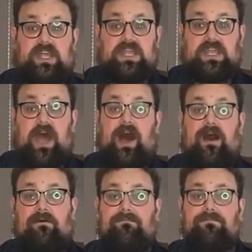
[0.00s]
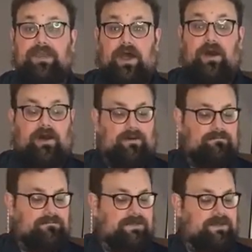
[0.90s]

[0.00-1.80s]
Yum, yum!